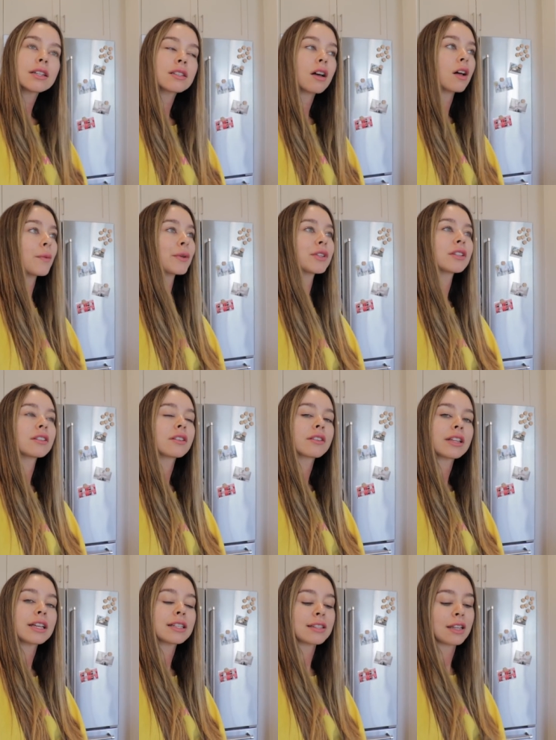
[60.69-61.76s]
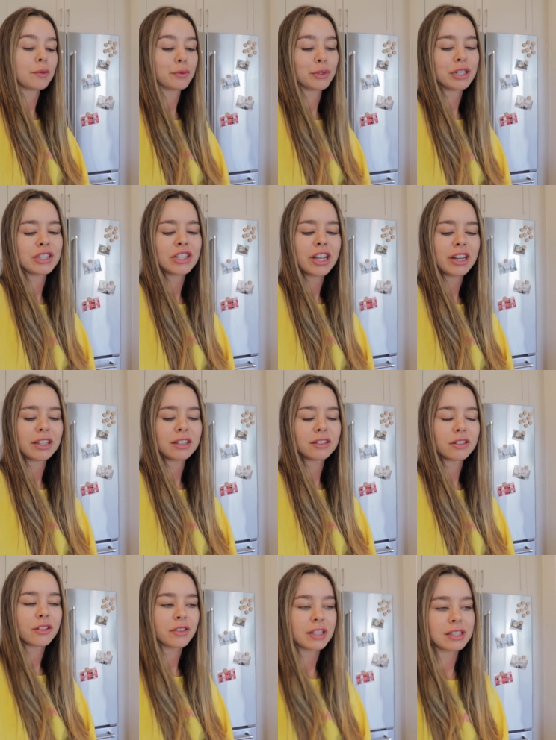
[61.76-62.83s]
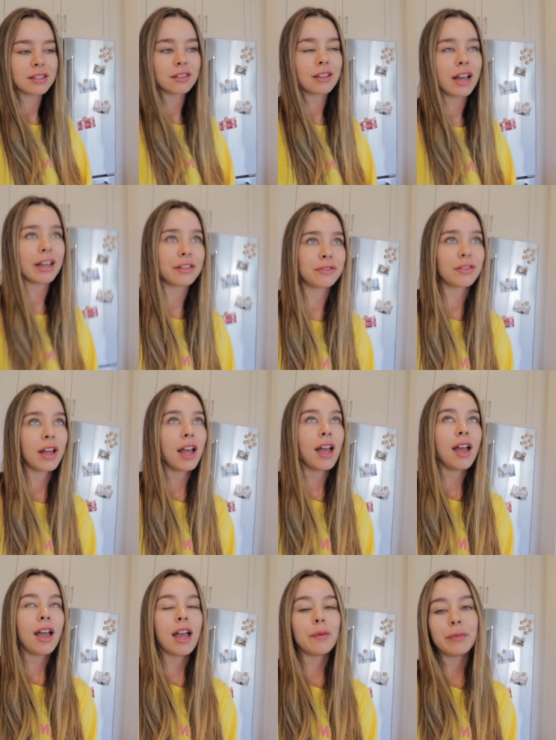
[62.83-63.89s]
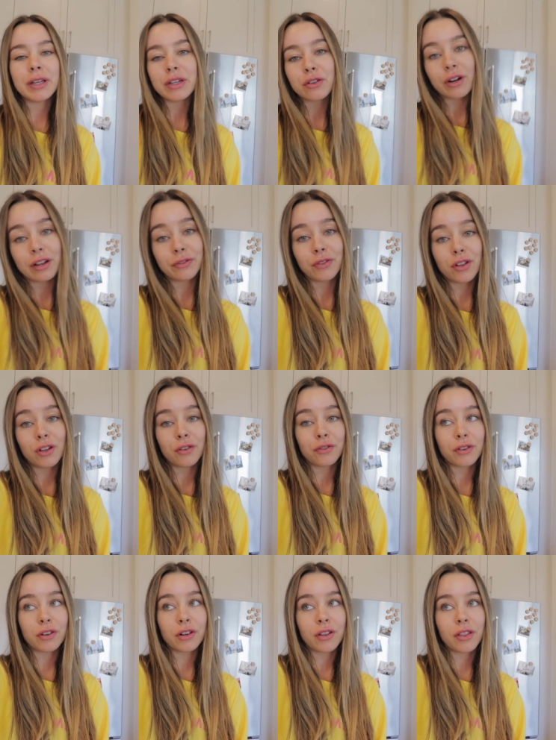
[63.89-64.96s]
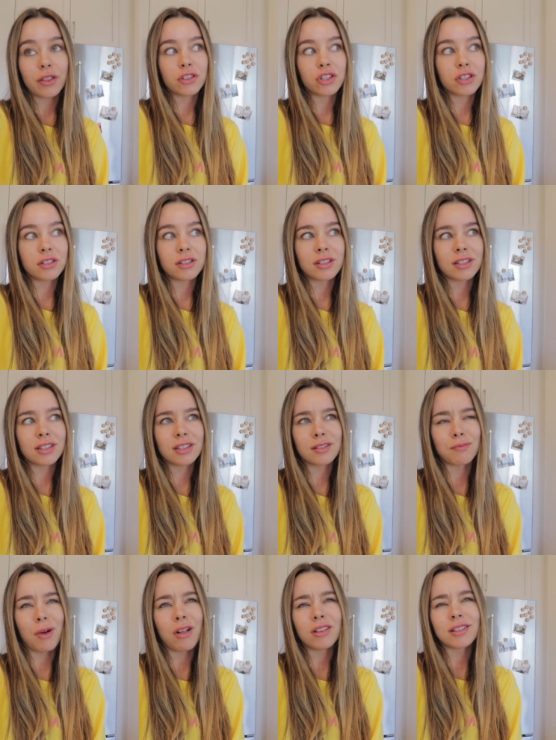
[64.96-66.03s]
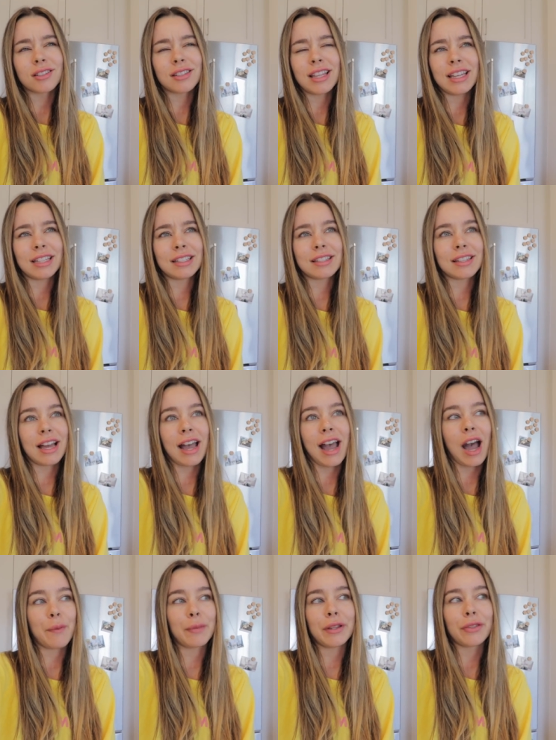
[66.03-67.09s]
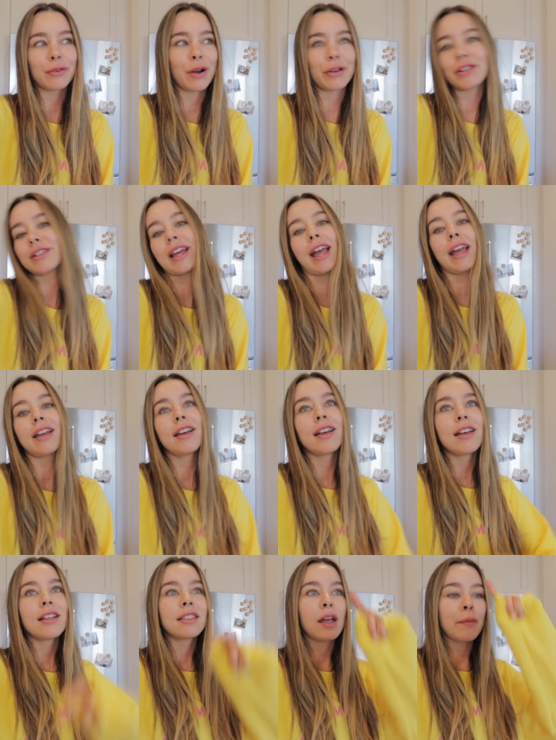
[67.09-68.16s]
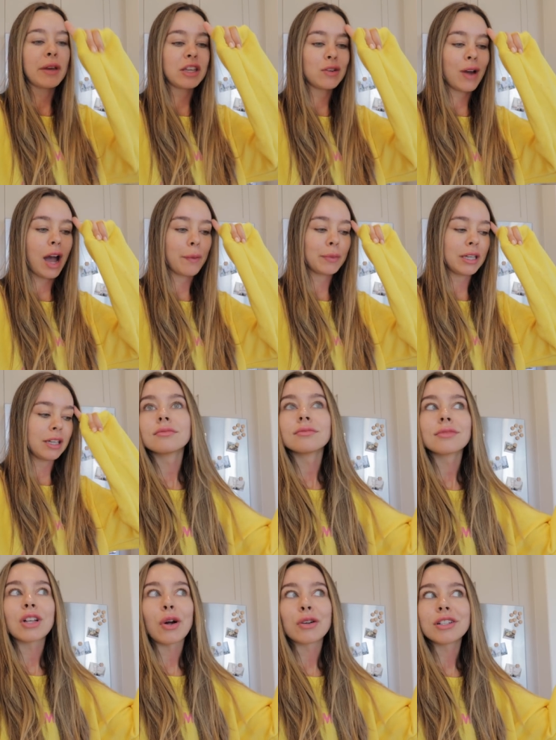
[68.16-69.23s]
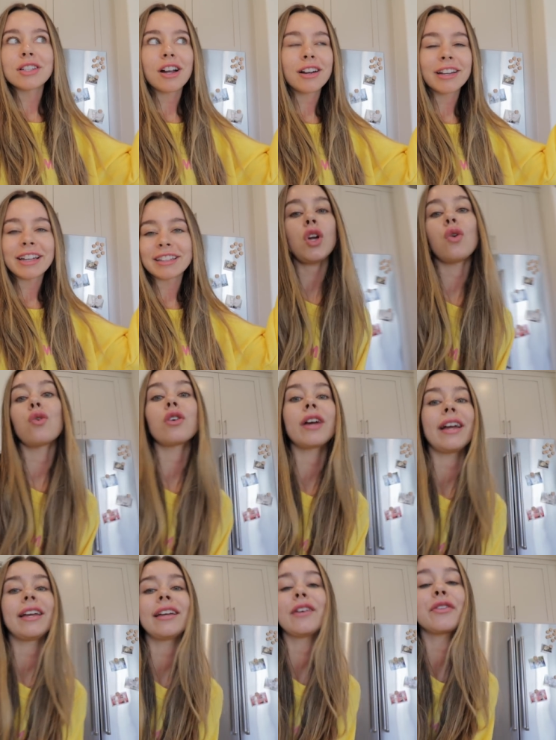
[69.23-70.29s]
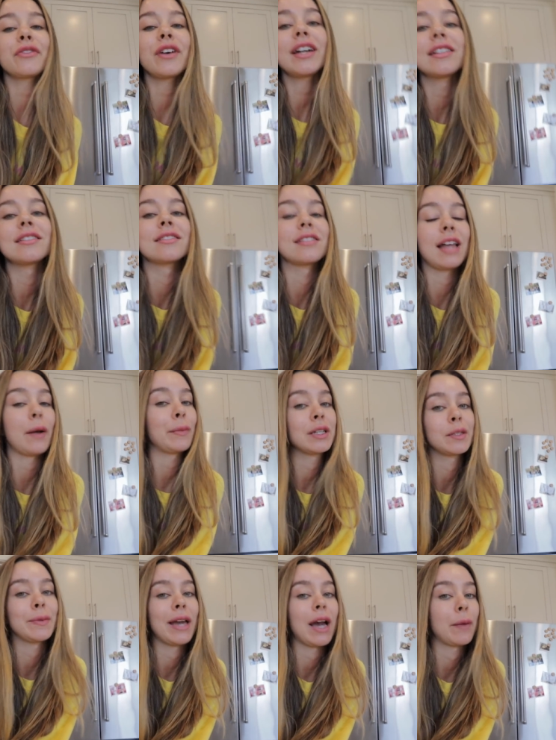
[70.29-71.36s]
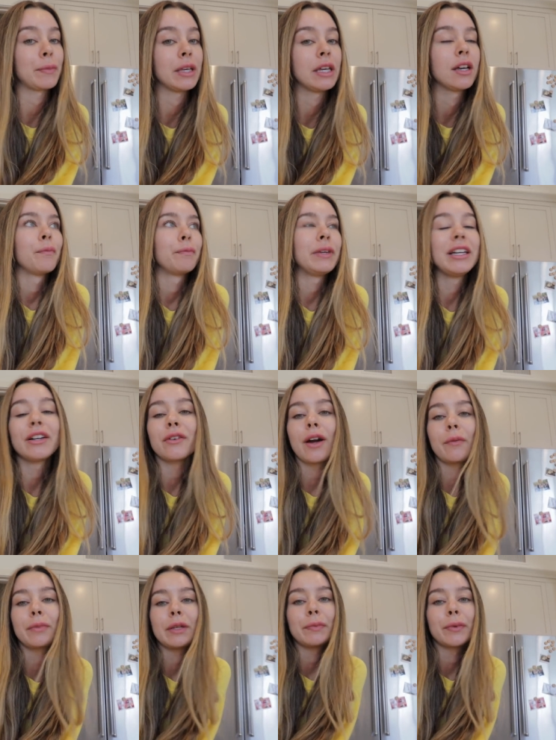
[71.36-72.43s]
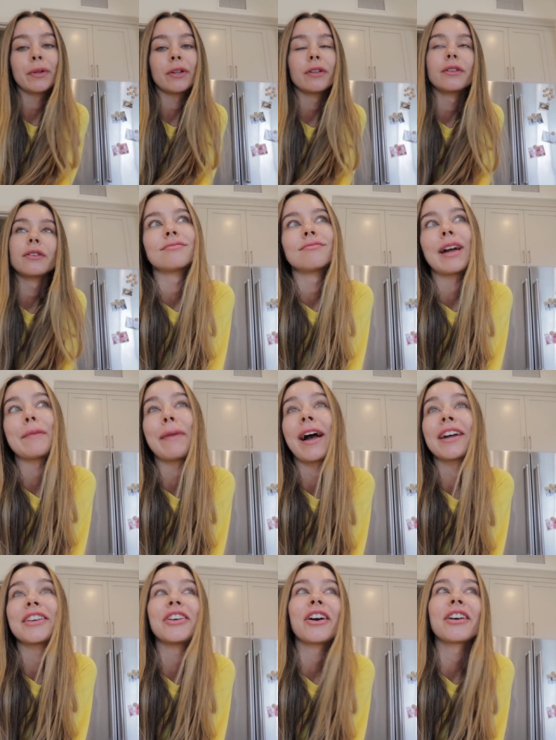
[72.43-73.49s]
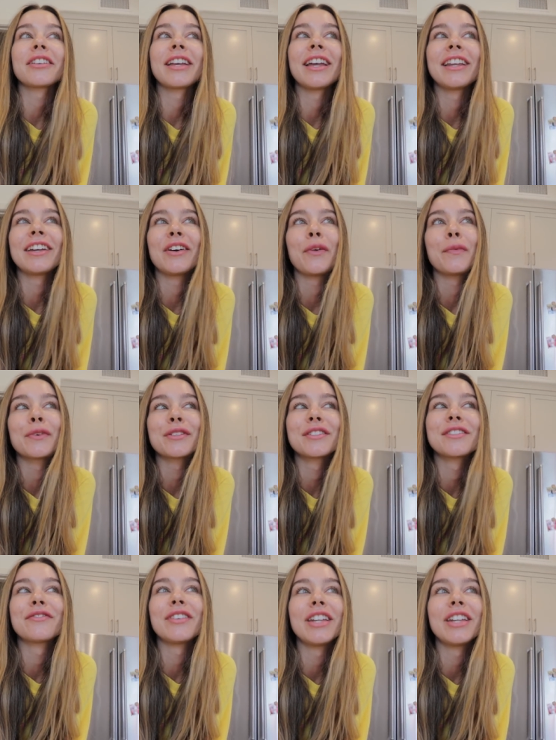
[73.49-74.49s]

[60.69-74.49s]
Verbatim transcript: It is all about the little things and appreciating the little things in life and being grateful for just the smallest things that happen throughout your day that make you happy. Going to Target or hanging out with friends, that makes me happy. Being around people, my backyard getting almost